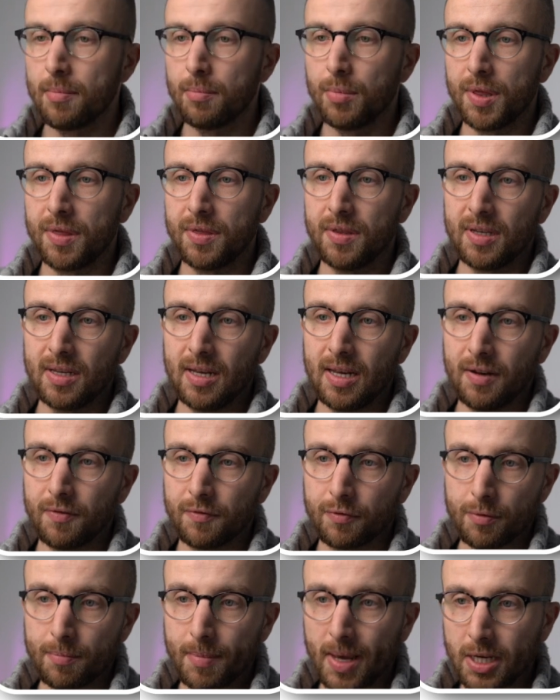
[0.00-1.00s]
but the
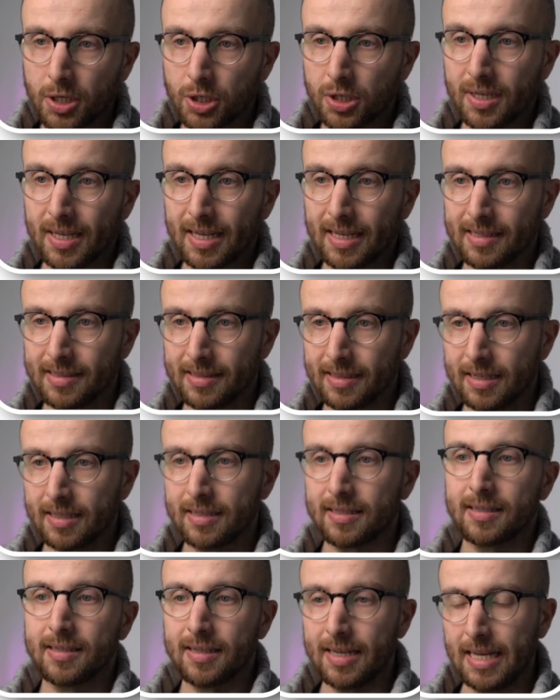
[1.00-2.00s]
information
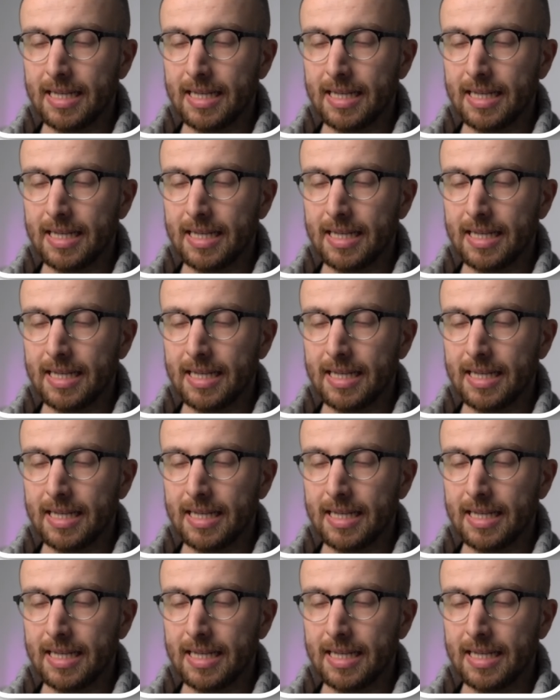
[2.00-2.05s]
exists